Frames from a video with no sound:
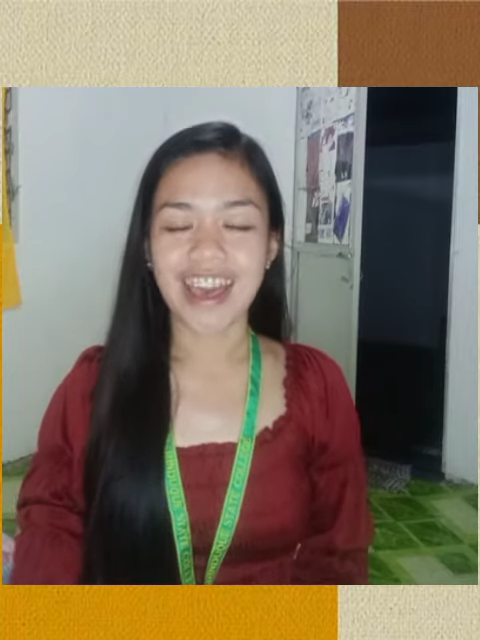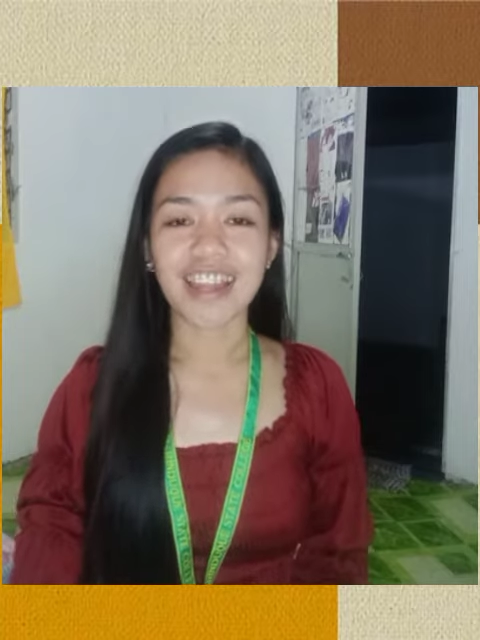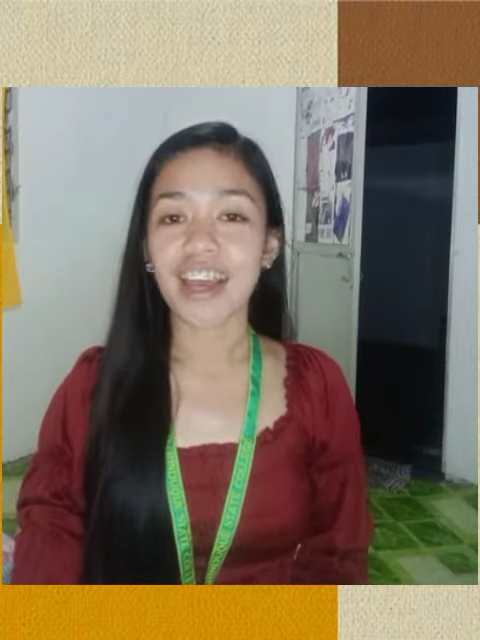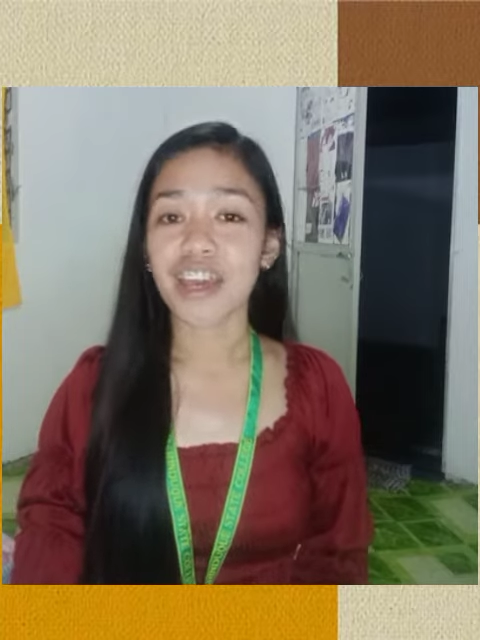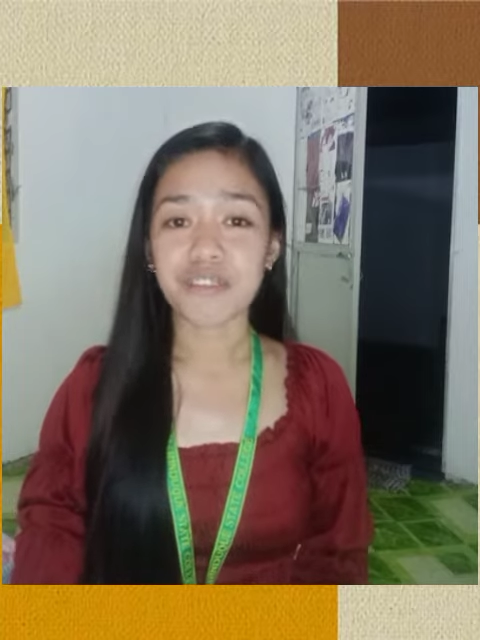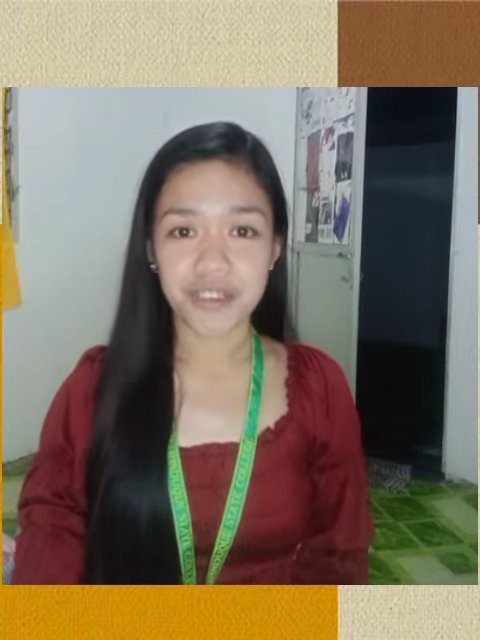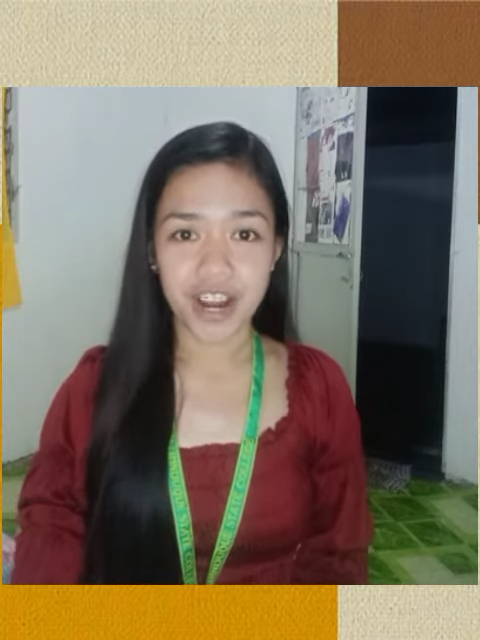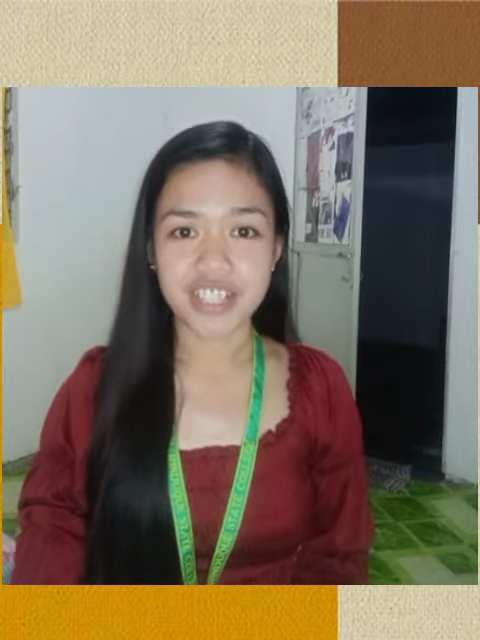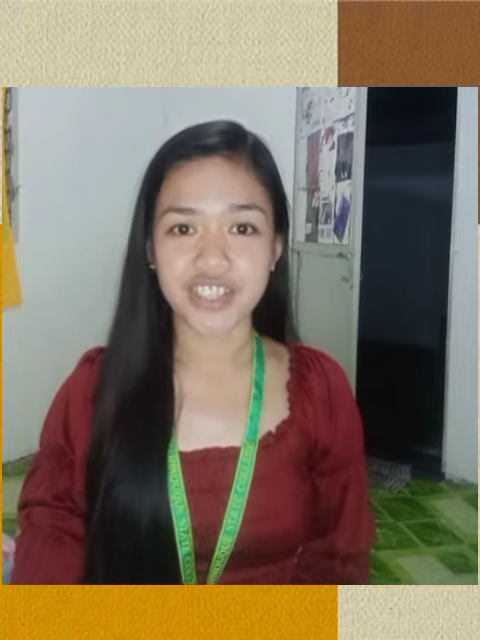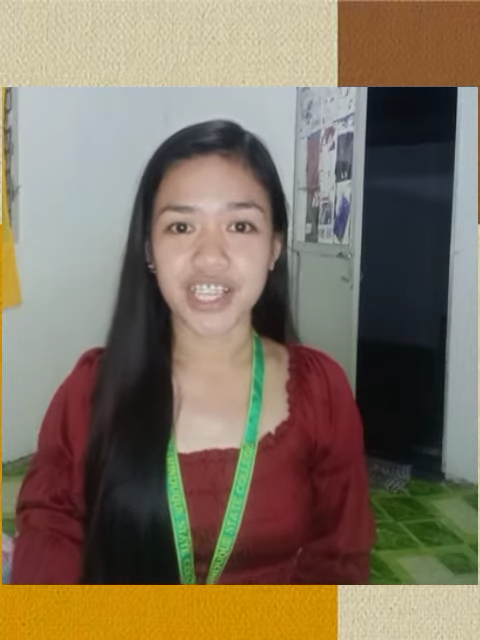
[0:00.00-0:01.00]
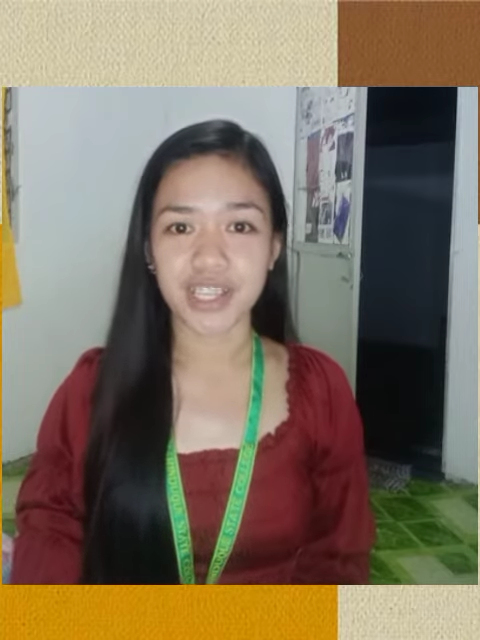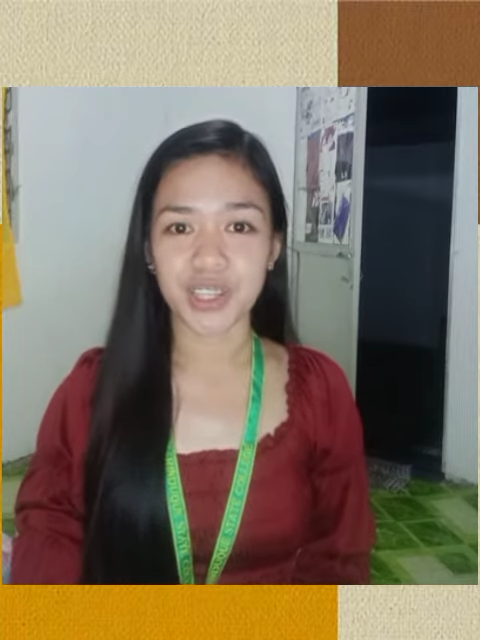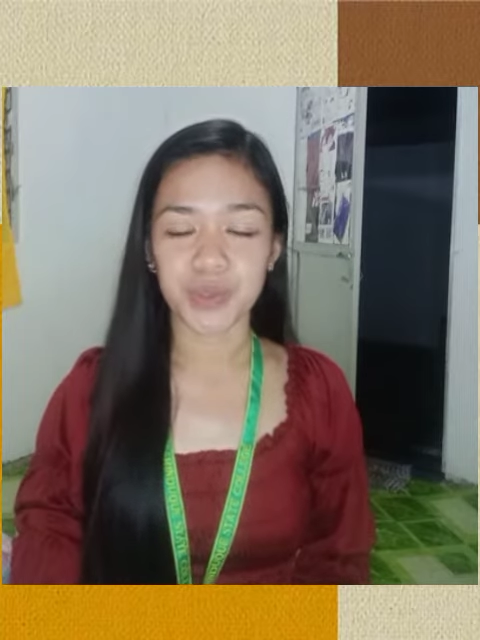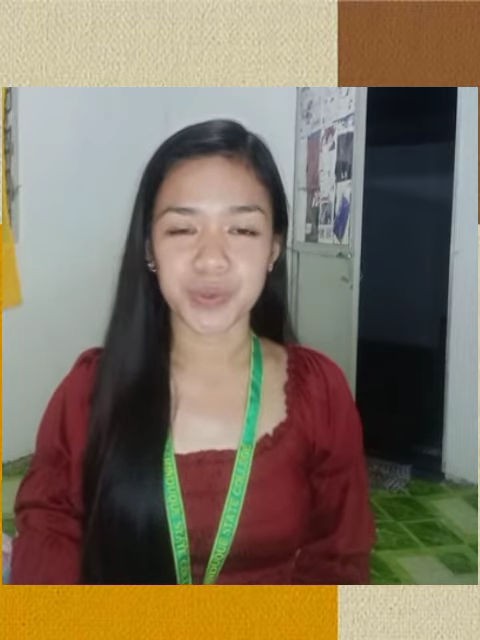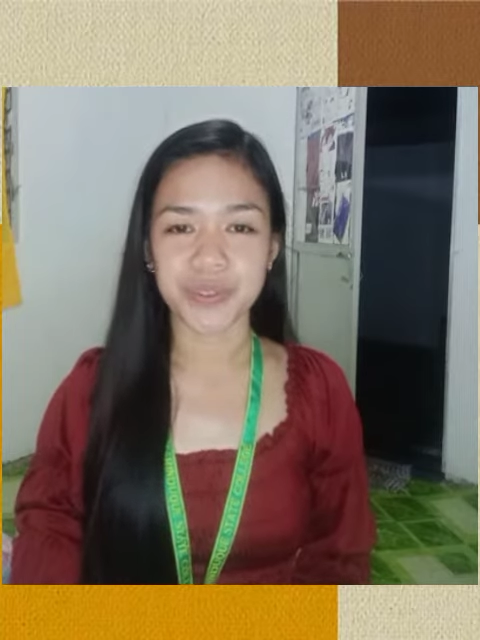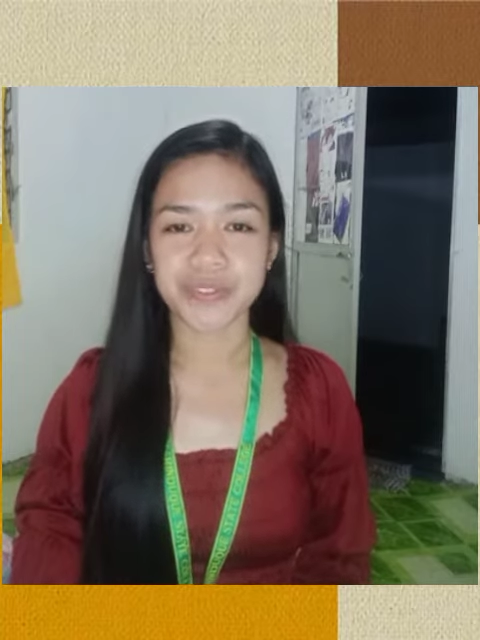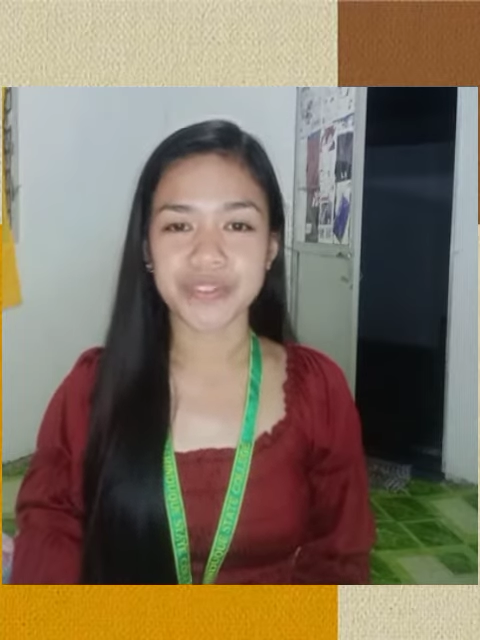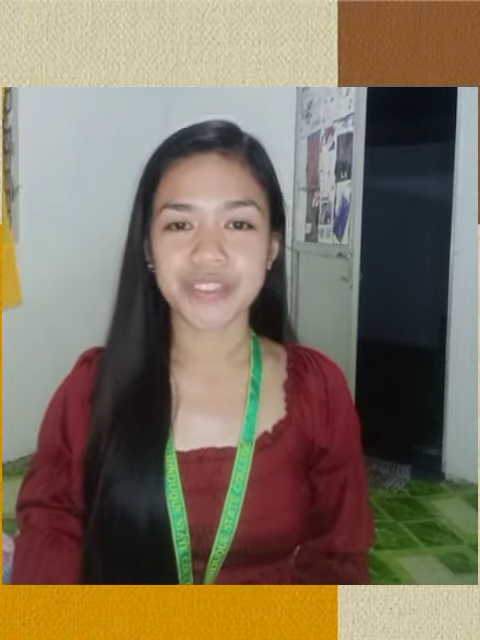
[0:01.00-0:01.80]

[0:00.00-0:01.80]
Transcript: and I am fragile too.